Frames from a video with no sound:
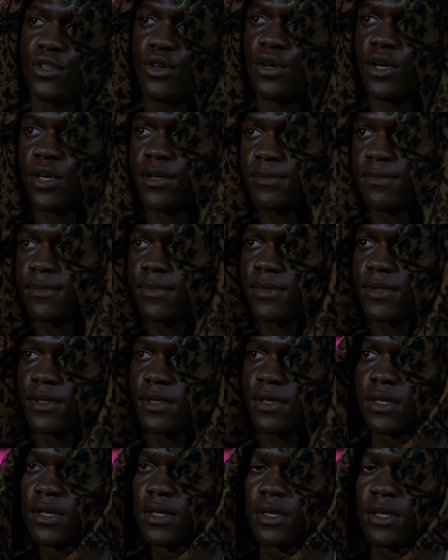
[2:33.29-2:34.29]
sure.
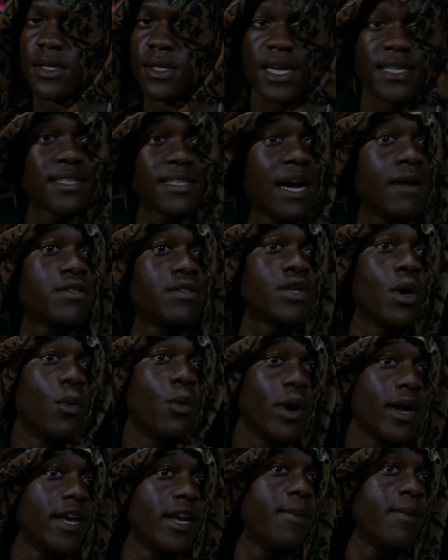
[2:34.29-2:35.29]
Now, Cyrus
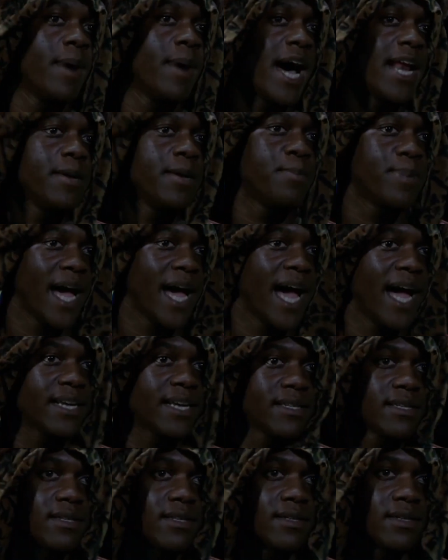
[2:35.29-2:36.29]
don't want anybody
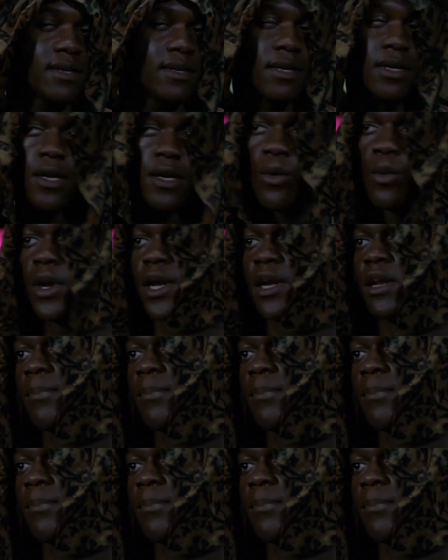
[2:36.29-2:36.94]
packed, and he don't